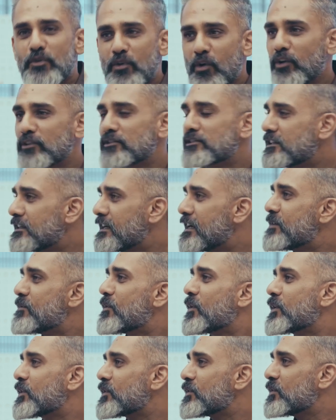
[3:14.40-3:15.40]
constantly
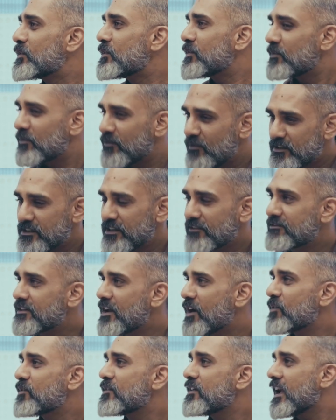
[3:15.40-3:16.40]
want to shift
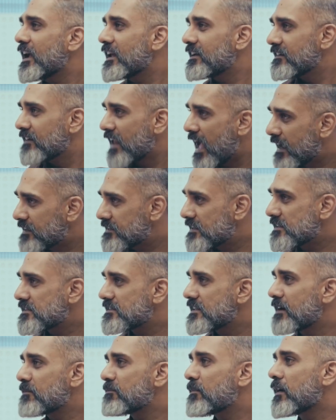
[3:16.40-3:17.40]
down and access
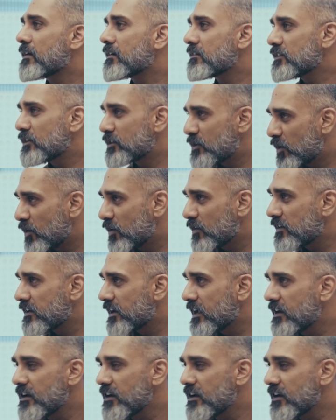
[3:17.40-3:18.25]
that part of the torque again.